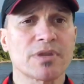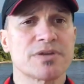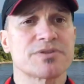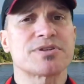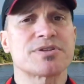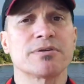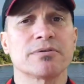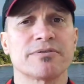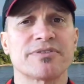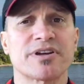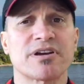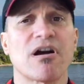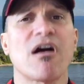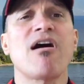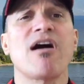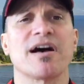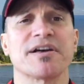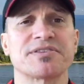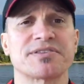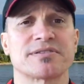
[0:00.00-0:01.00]
So the
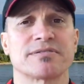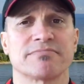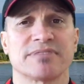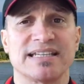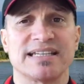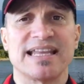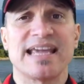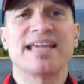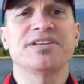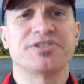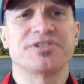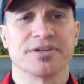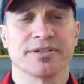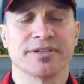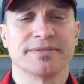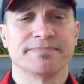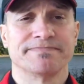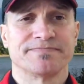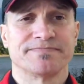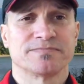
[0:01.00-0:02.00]
cost, the
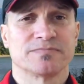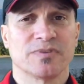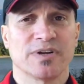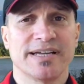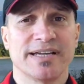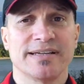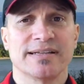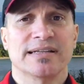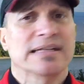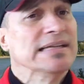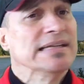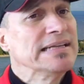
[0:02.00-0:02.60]
danger, right?